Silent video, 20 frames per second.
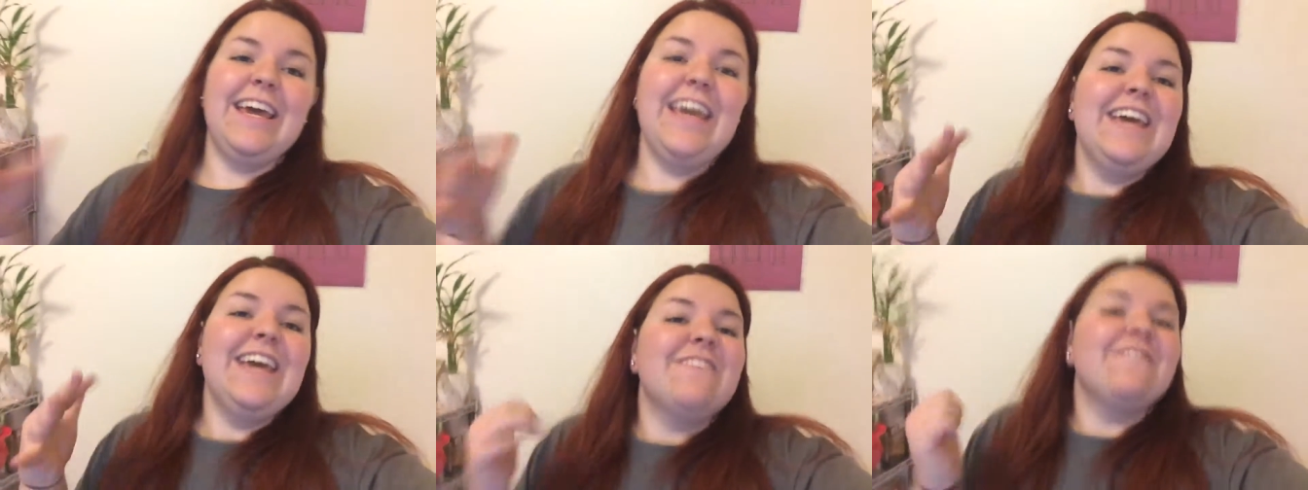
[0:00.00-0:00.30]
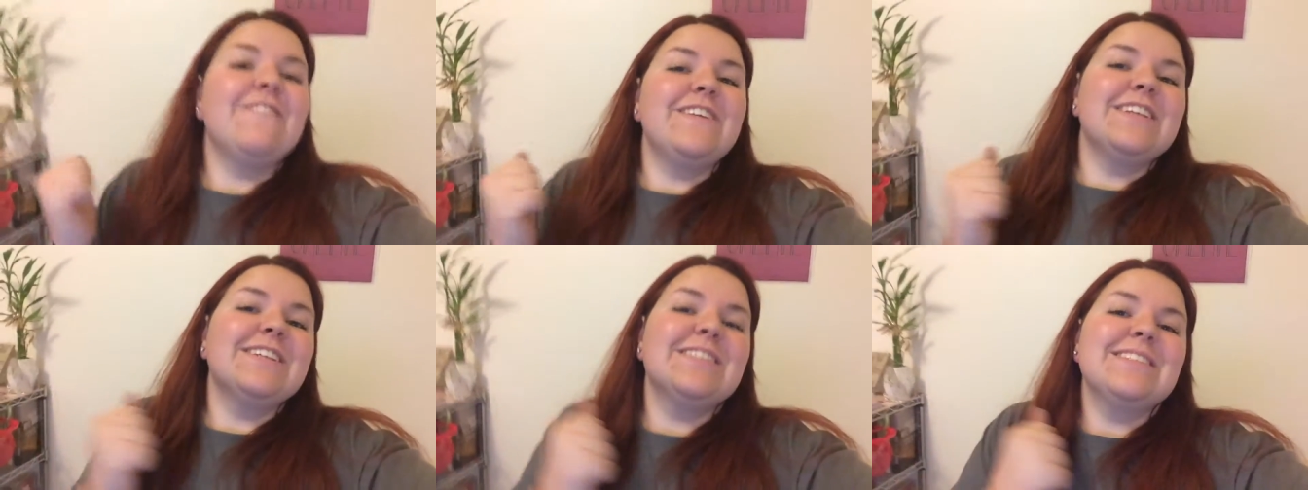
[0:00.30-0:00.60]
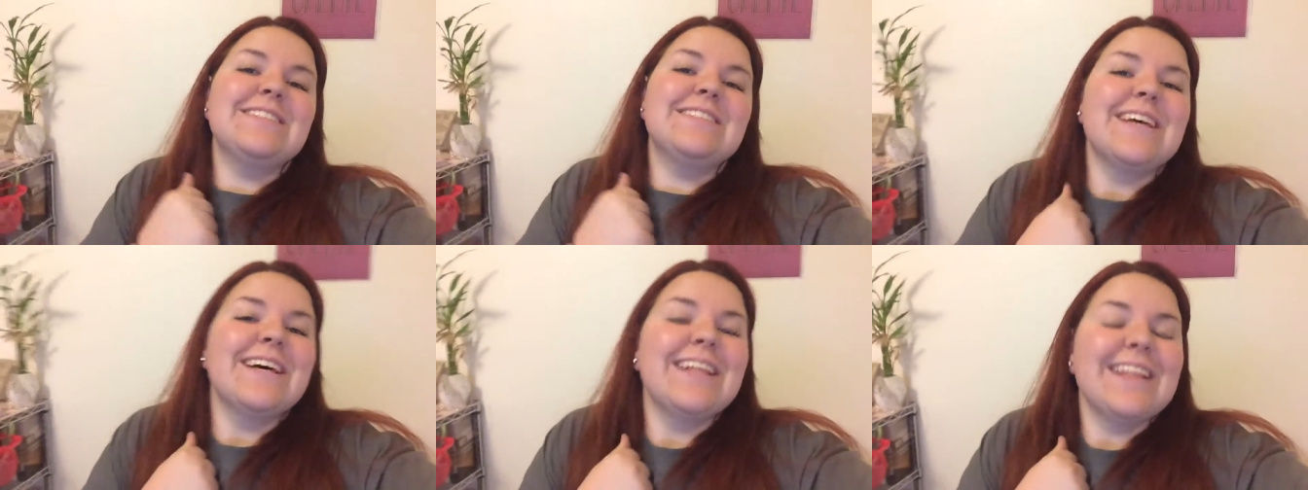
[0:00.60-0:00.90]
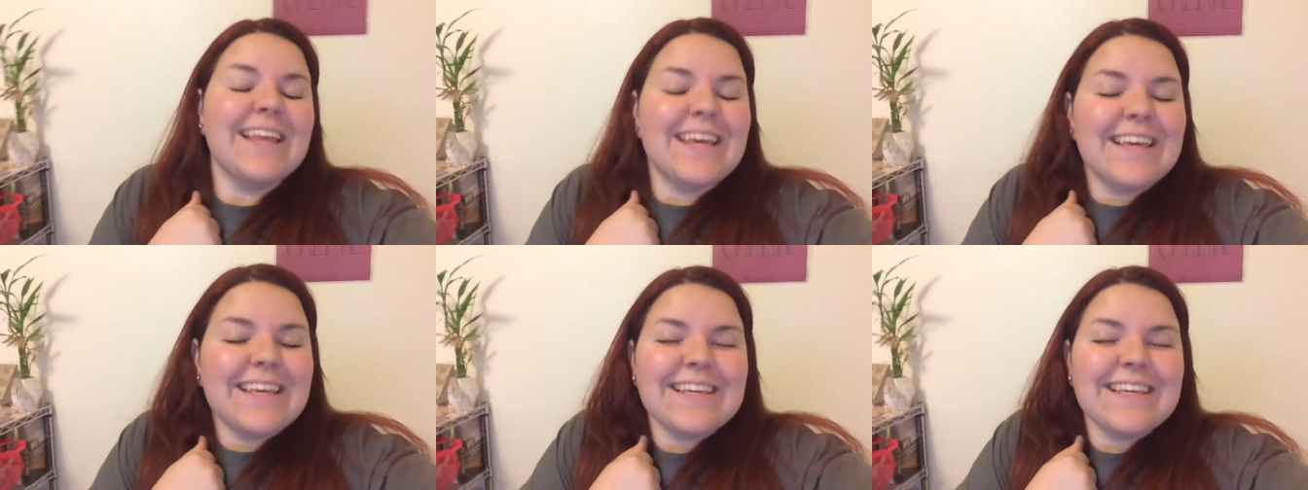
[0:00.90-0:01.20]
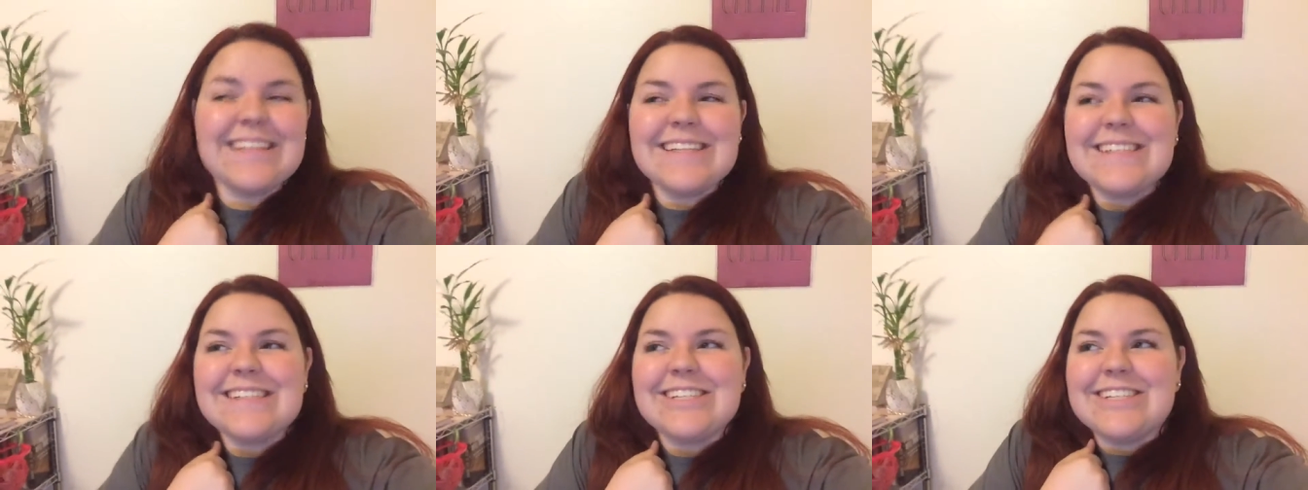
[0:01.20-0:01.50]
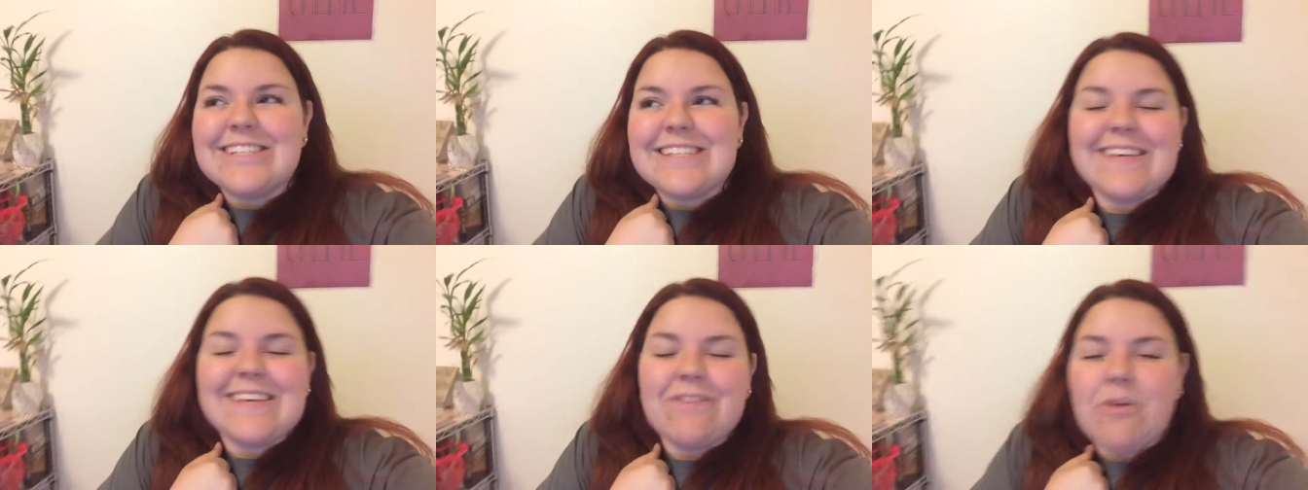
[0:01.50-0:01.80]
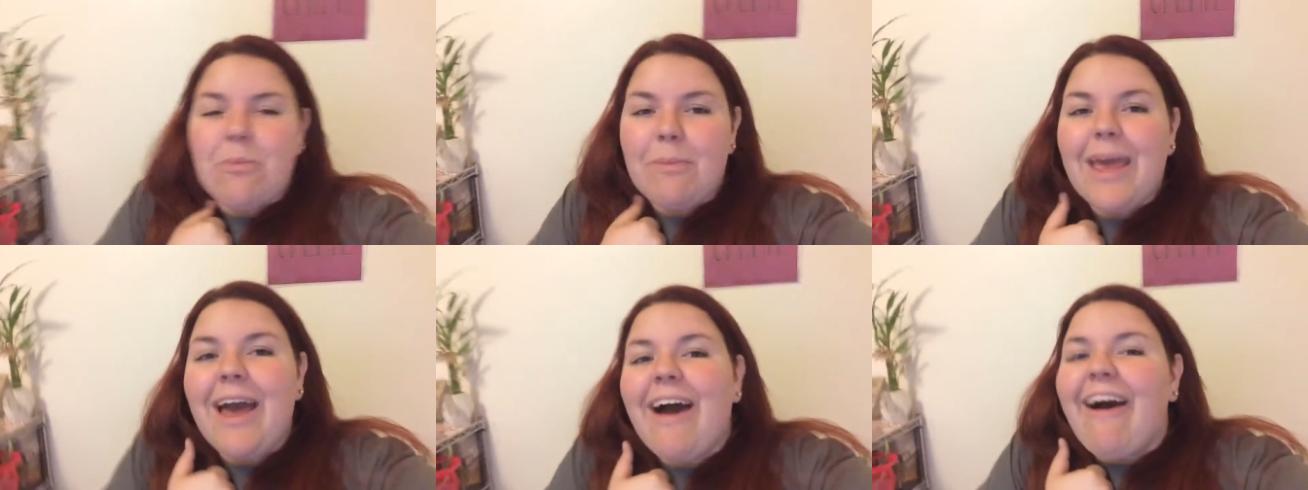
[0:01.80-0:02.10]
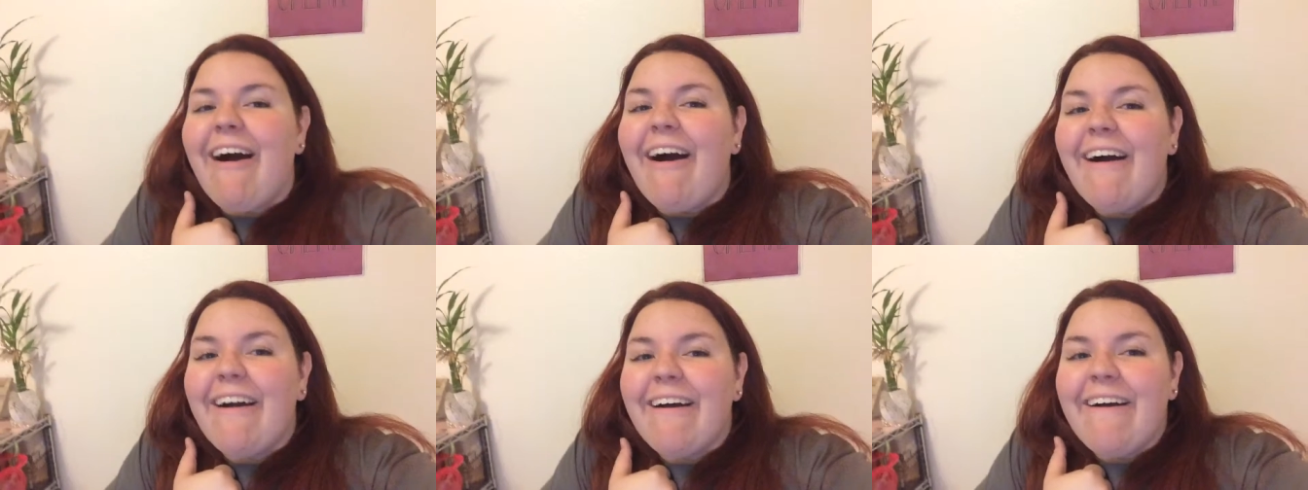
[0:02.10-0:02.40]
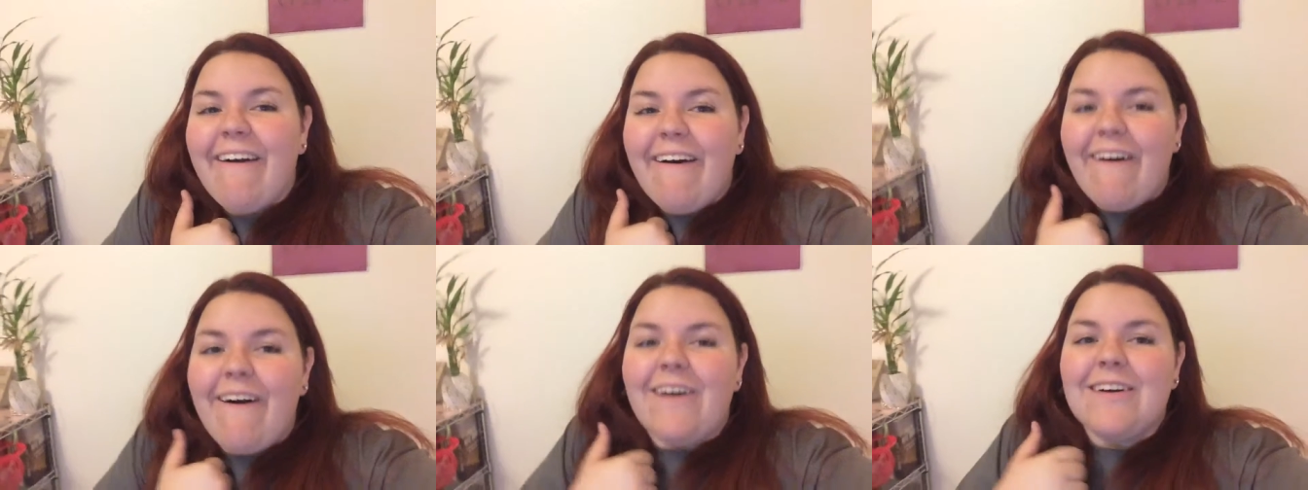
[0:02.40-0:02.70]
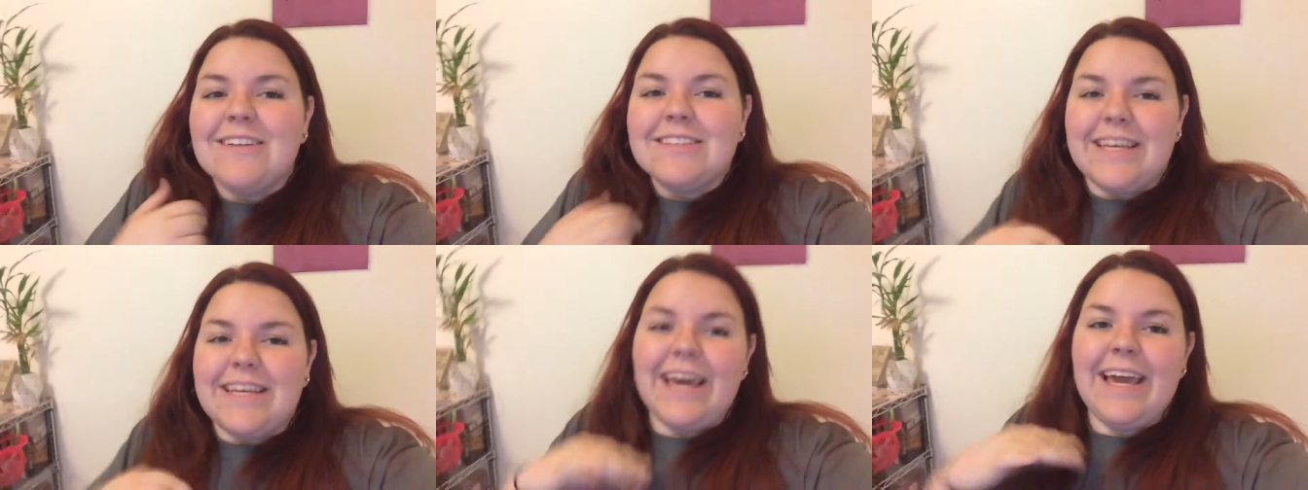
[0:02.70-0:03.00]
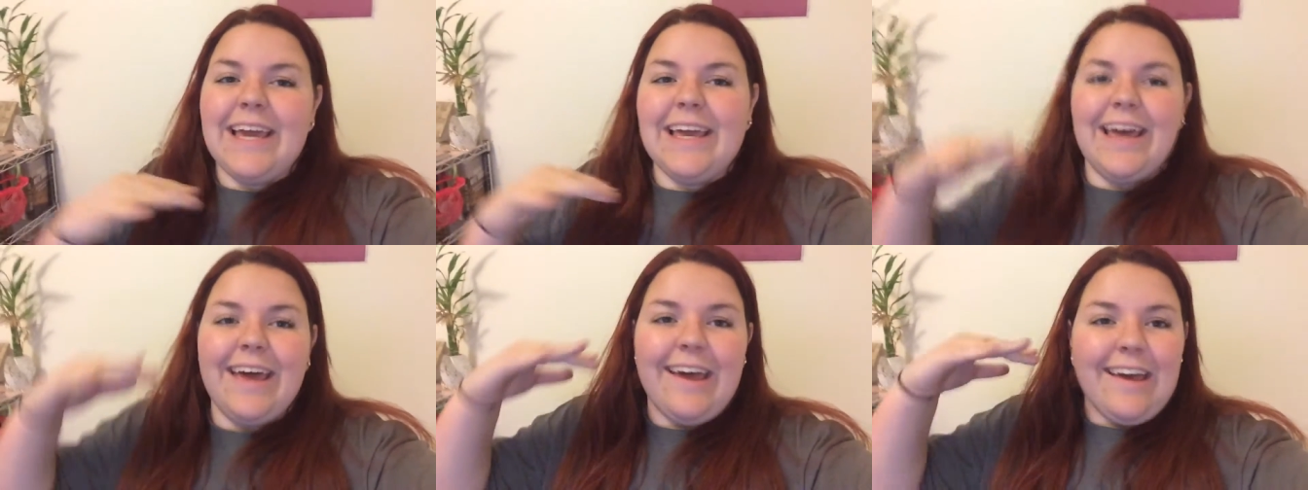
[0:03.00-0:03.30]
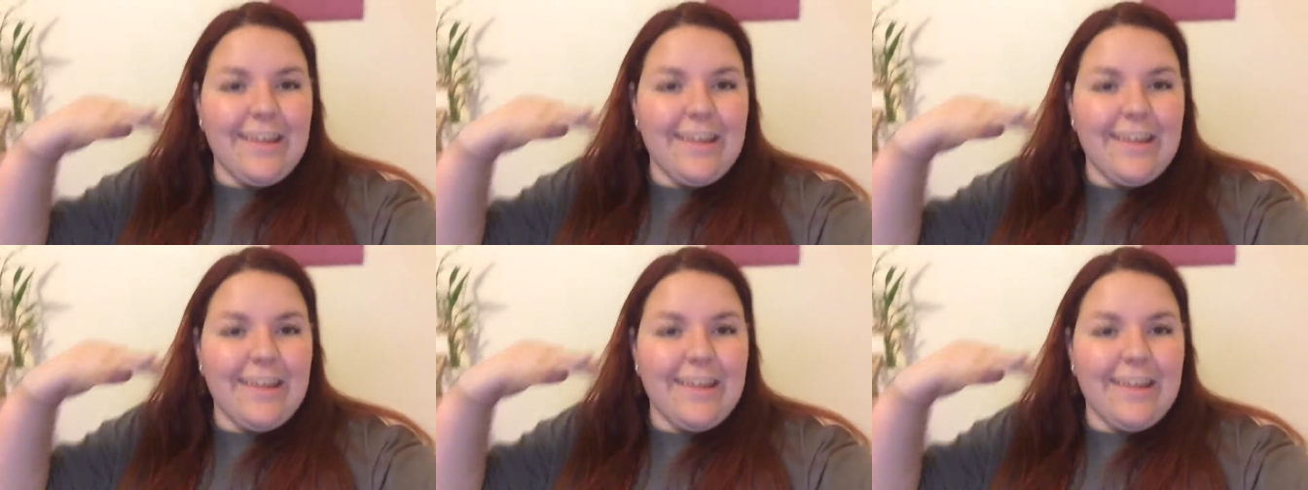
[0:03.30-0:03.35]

It feels like it's just giving me a hug all day.